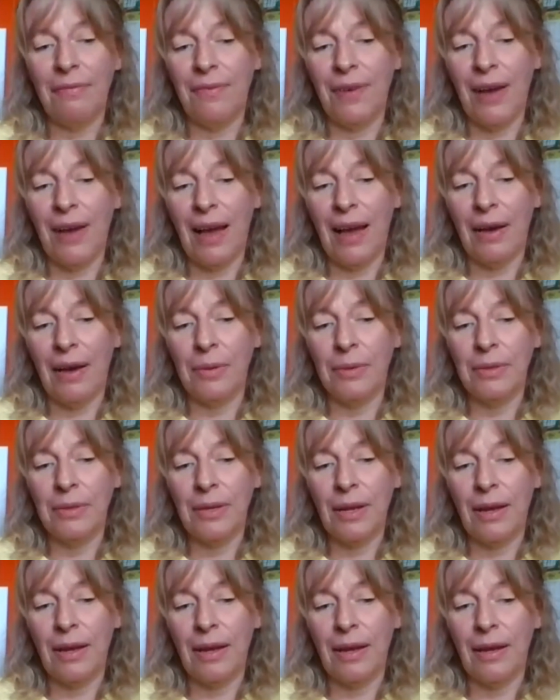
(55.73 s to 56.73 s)
found
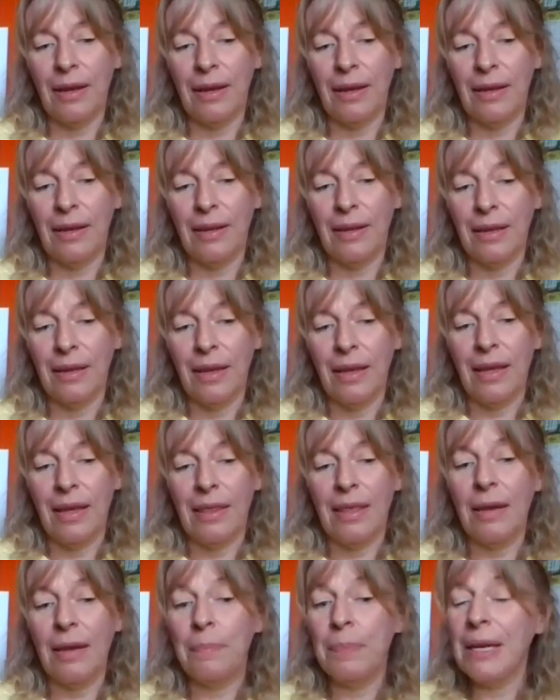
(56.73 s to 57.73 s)

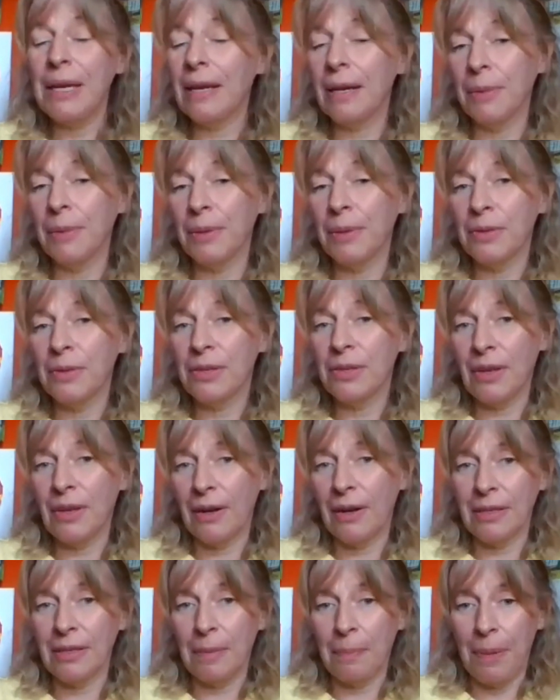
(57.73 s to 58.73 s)
that Peekaboo
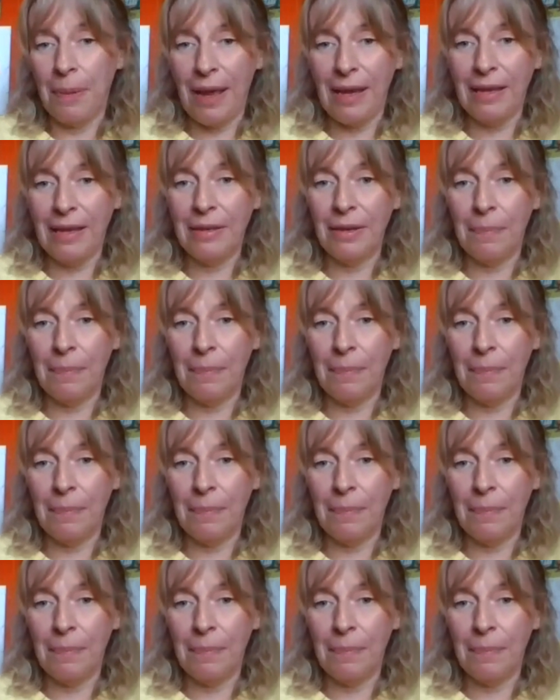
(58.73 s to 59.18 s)
started to paint,